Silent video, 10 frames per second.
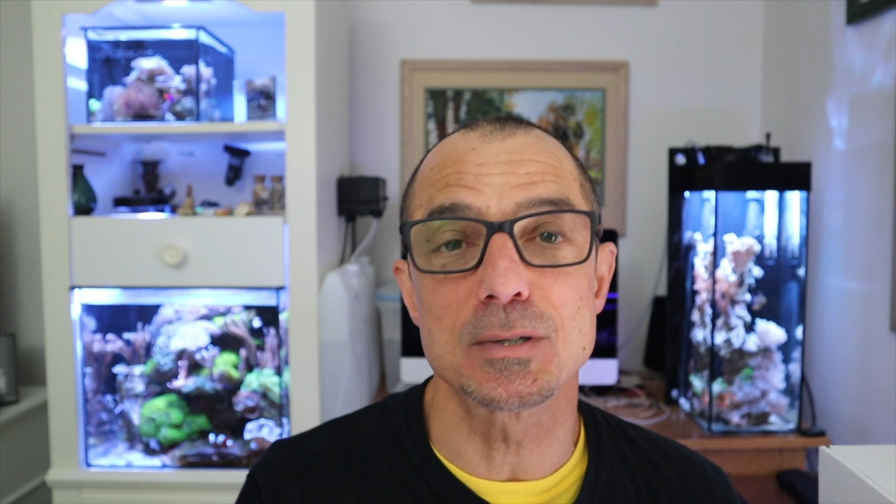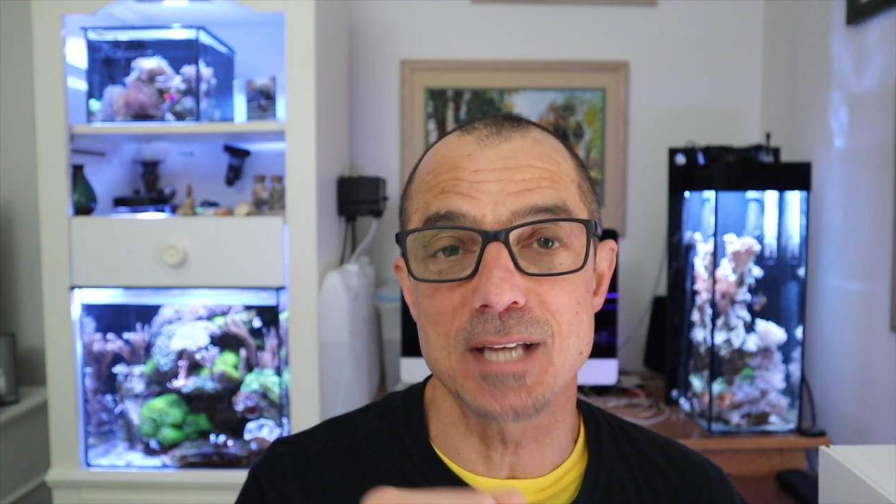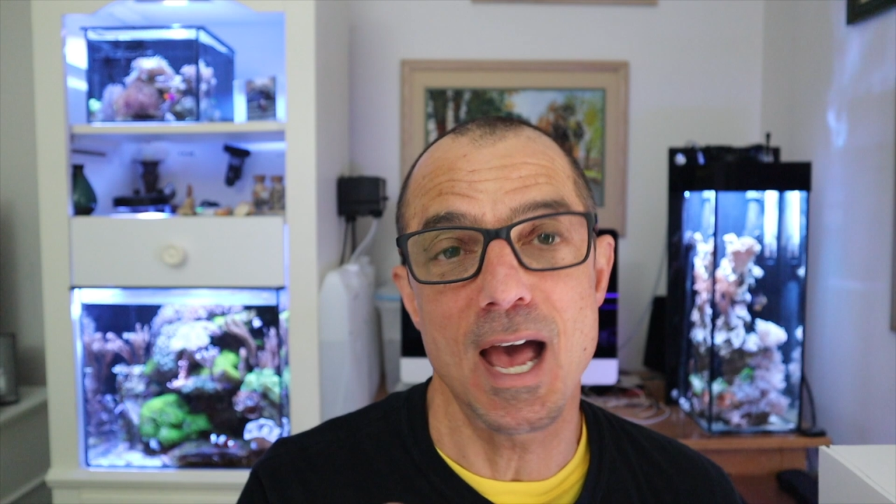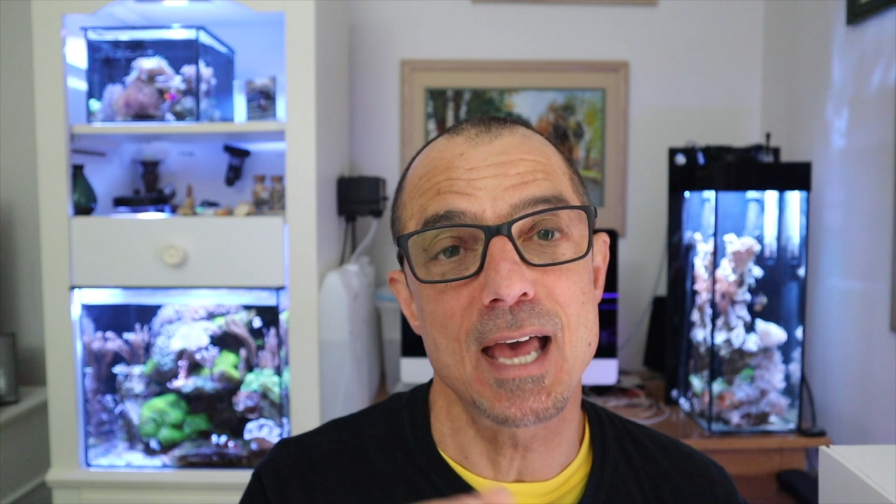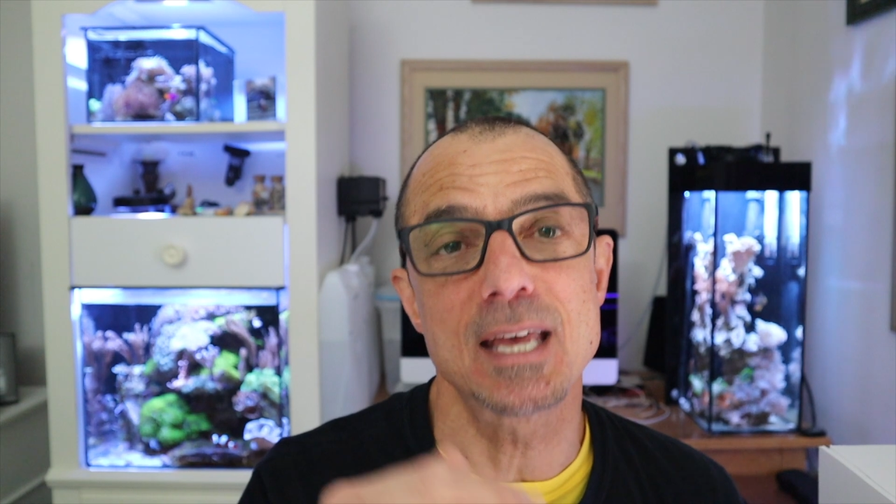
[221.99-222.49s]

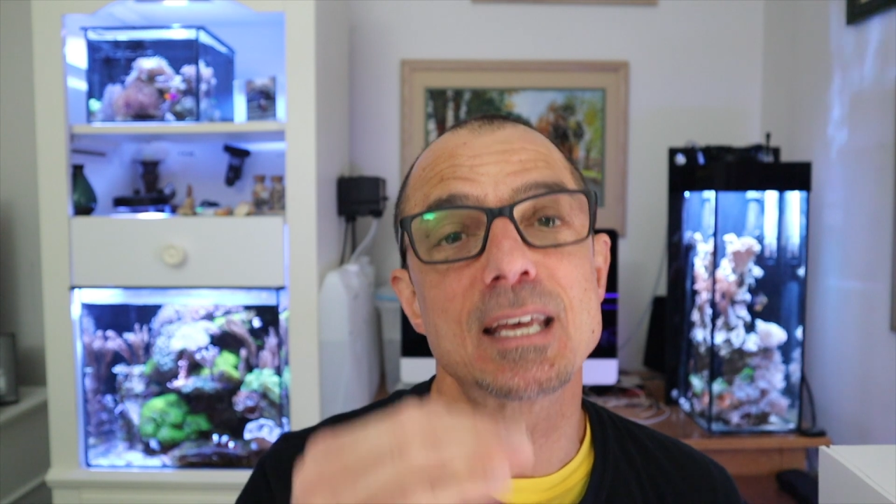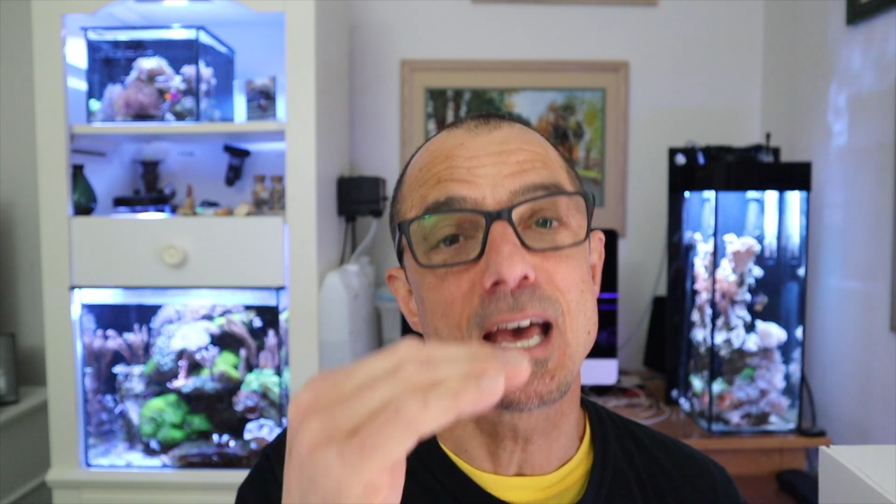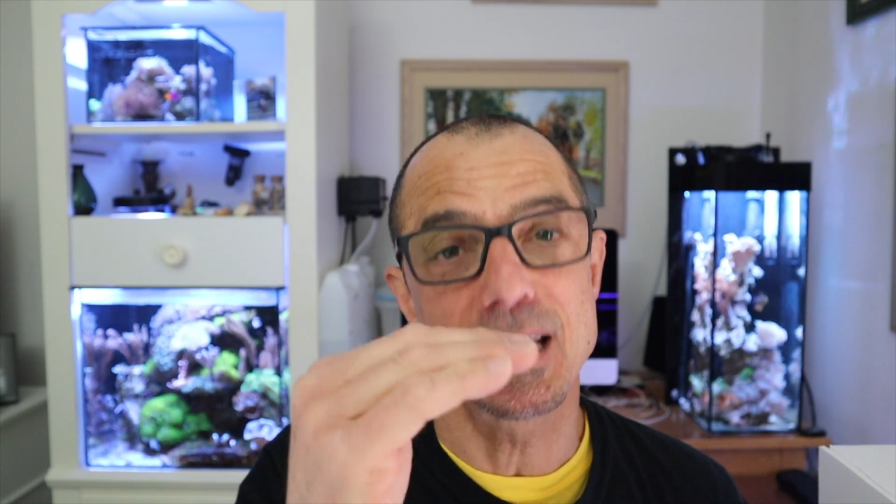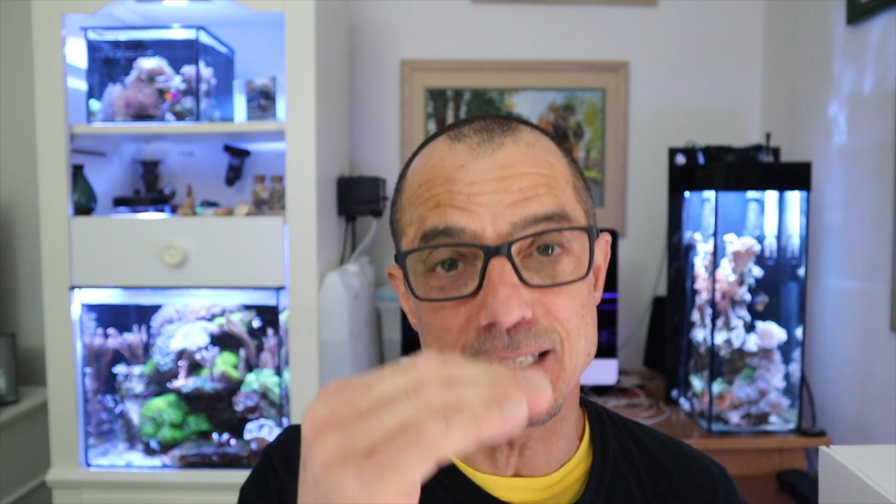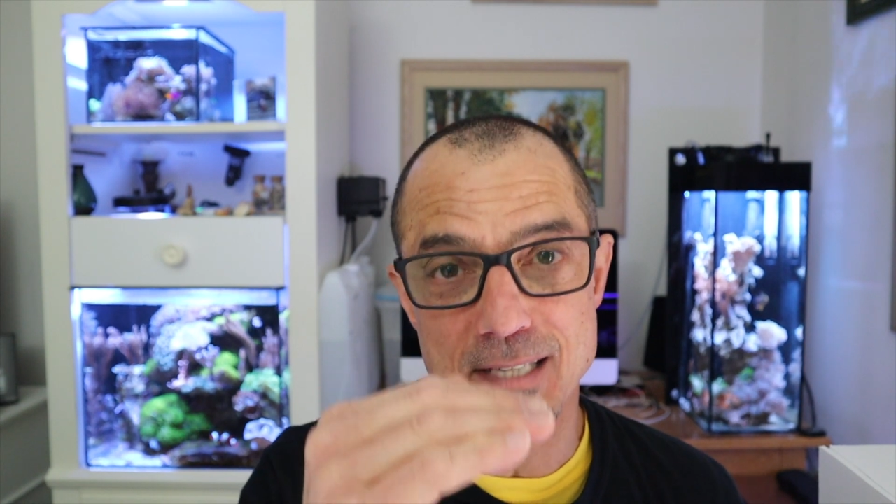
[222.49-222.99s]
tank
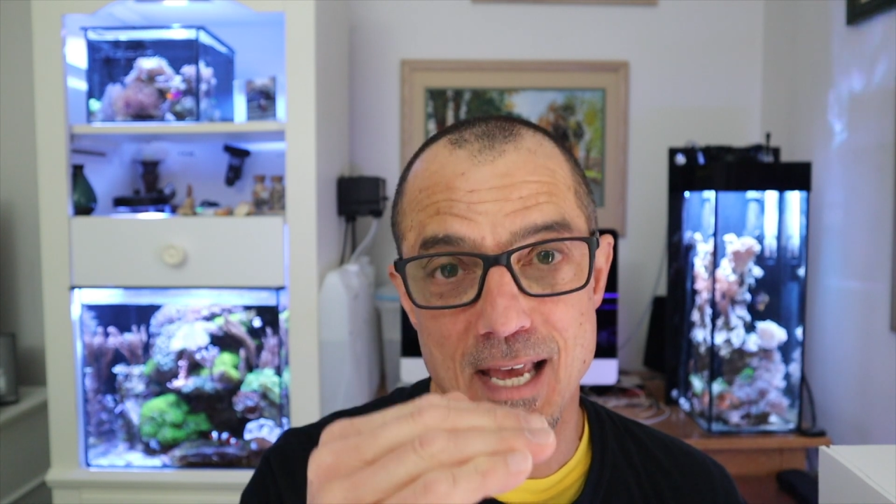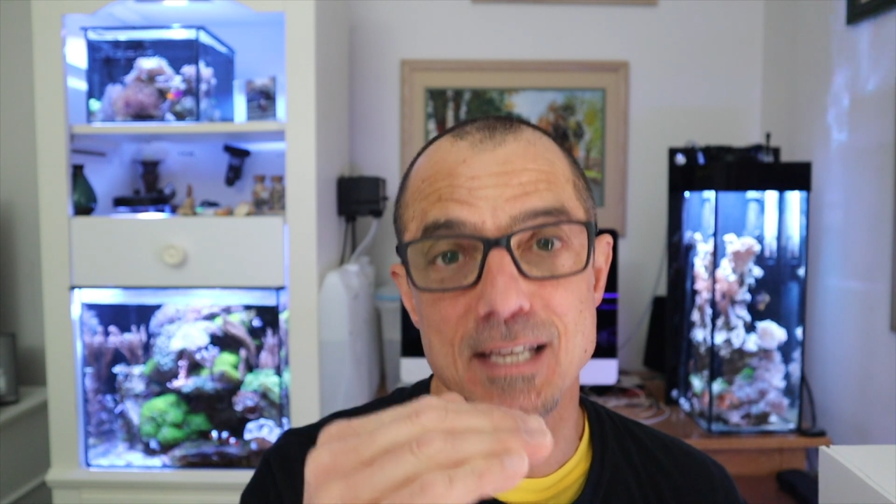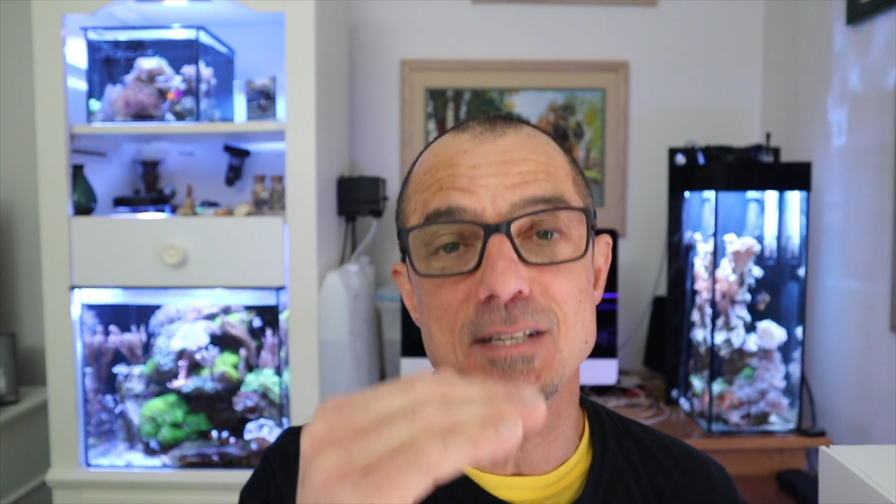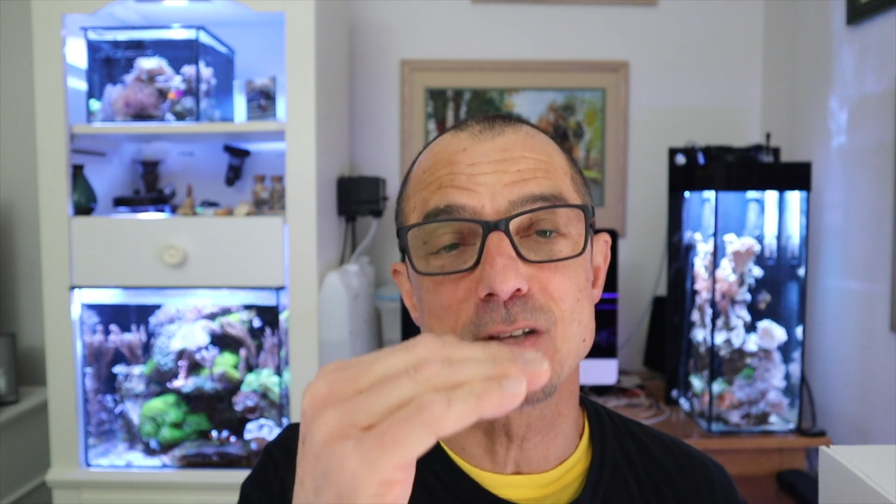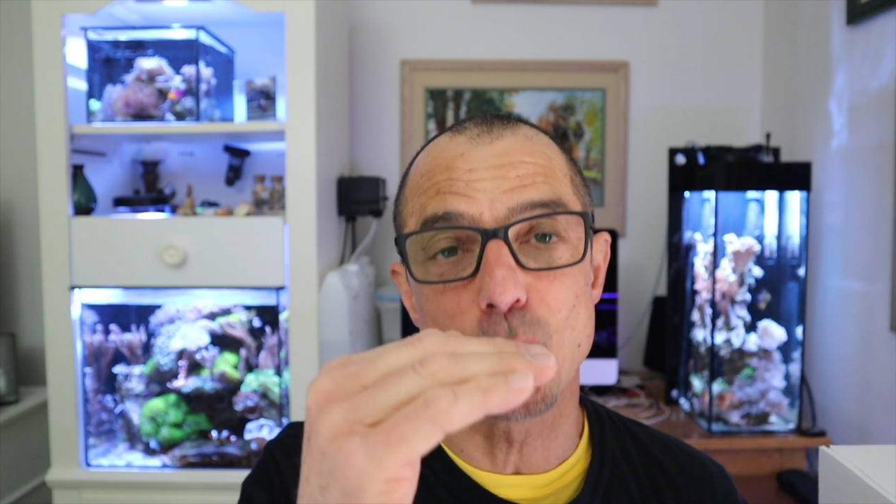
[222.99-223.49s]
and it
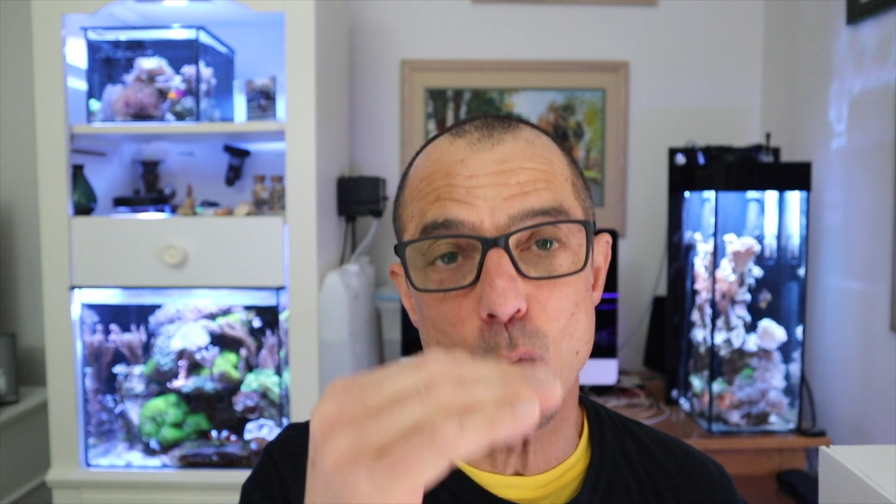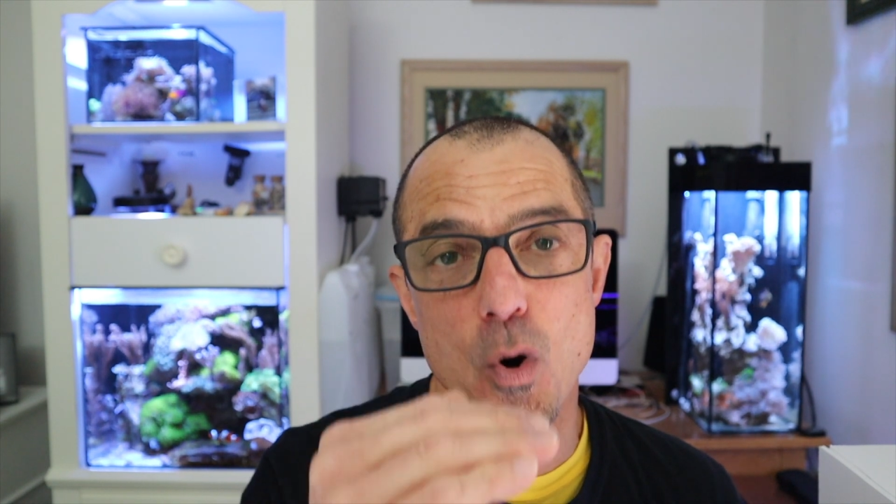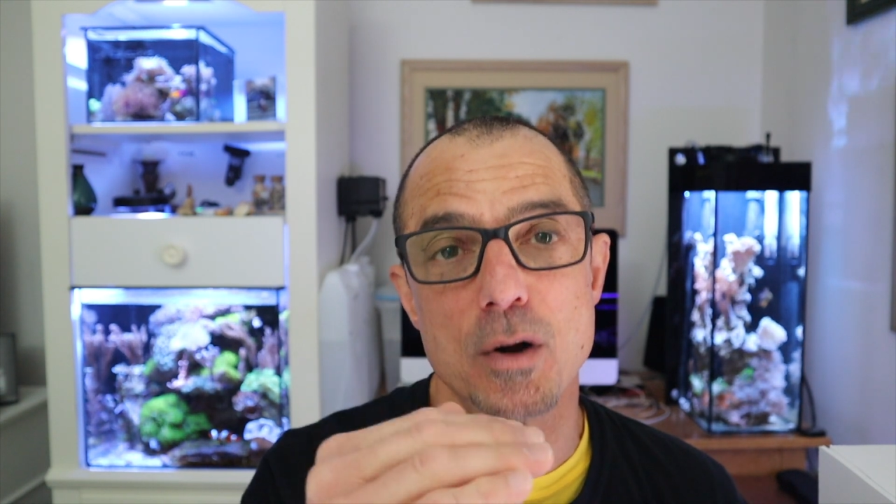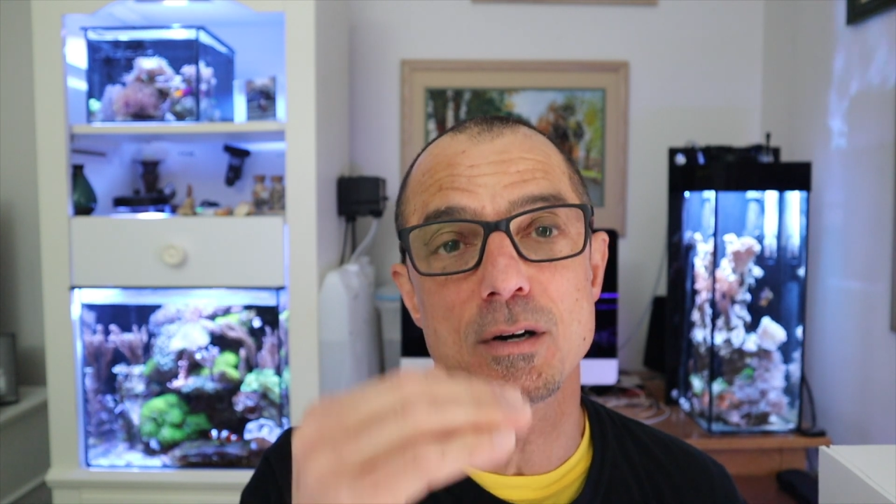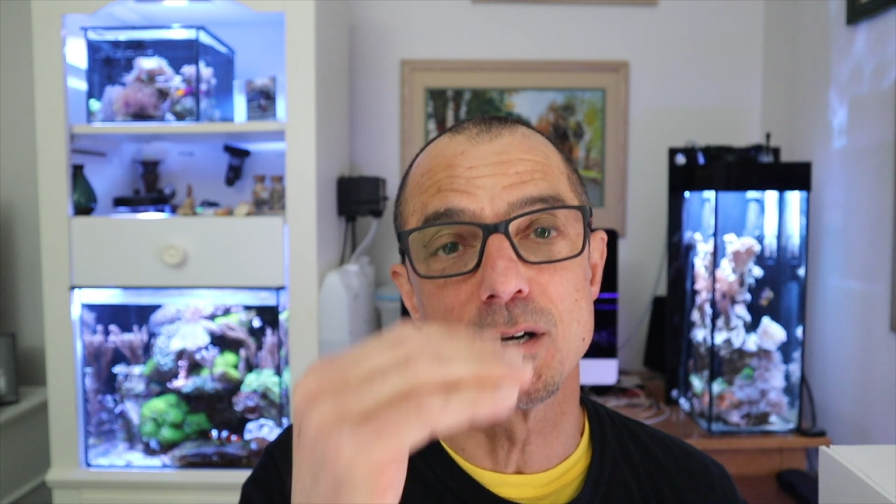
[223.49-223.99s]
takes the
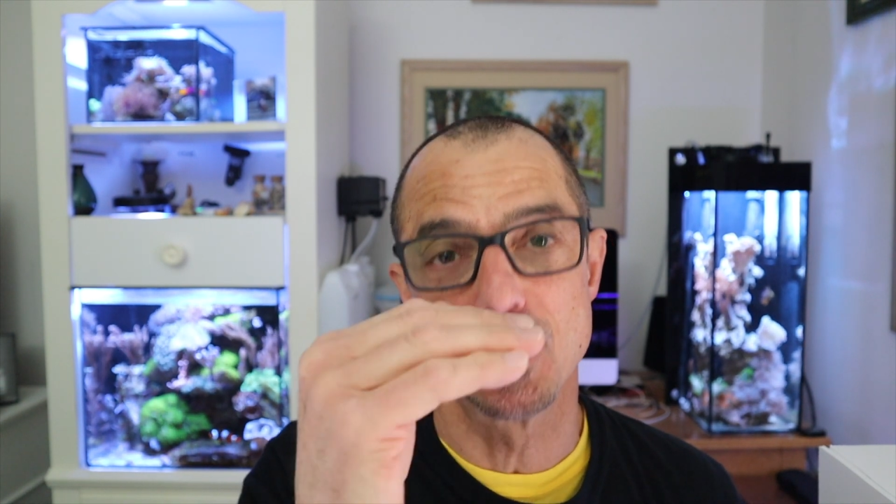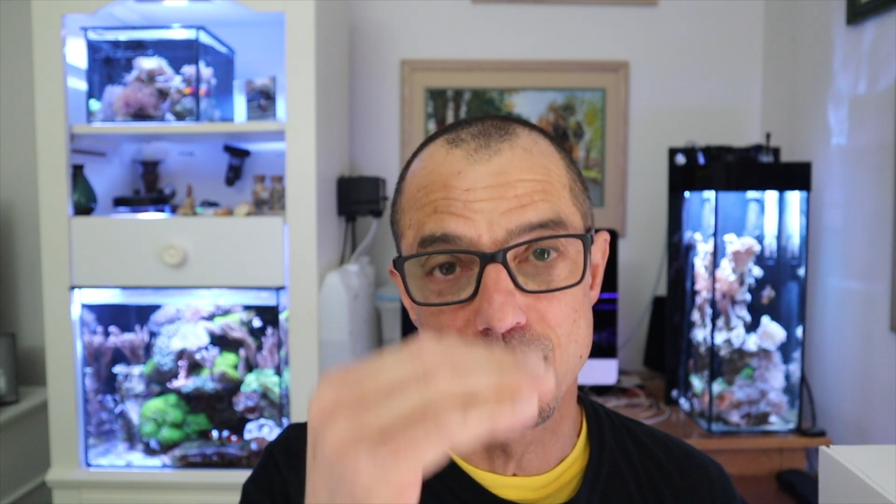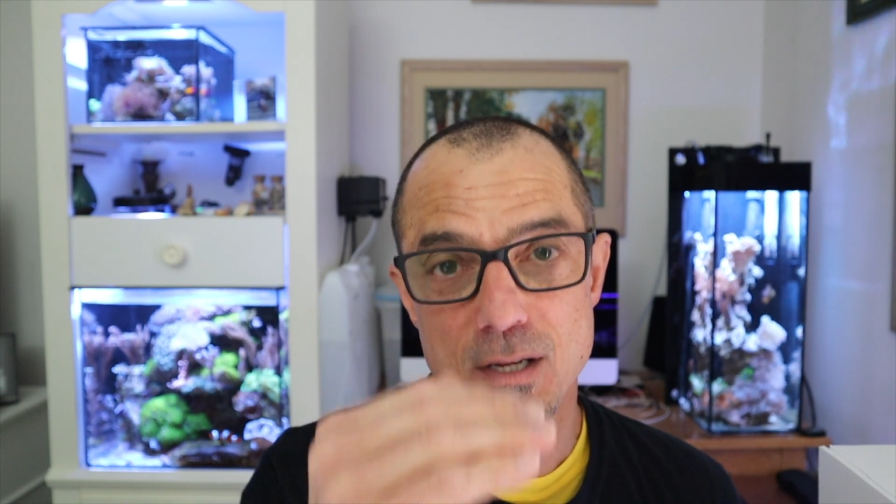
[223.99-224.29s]
water